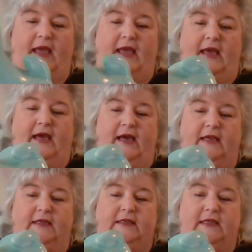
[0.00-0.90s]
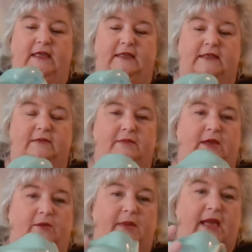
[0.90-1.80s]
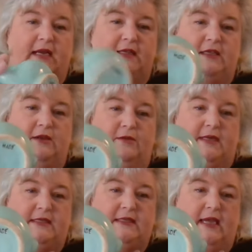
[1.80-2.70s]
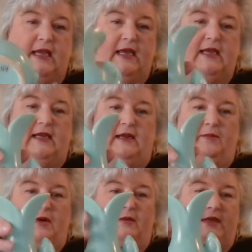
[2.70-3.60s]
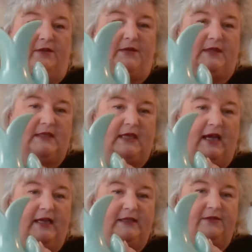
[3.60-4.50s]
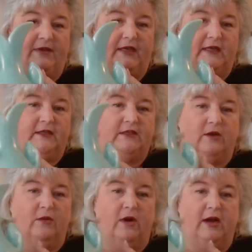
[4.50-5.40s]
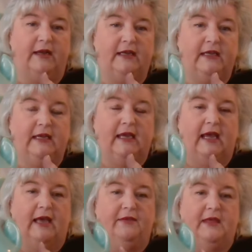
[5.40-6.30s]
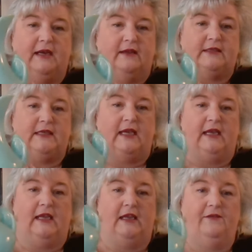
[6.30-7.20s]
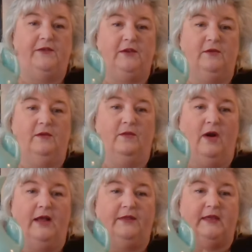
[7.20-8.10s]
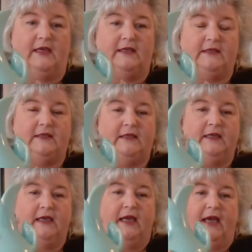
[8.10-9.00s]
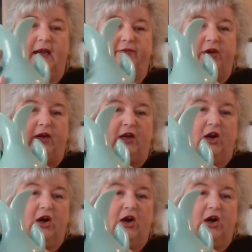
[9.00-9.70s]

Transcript: And it's, you know, made in the USA, and I'll probably give the size of it and so on. And then I'll say, if you want this, and I've got a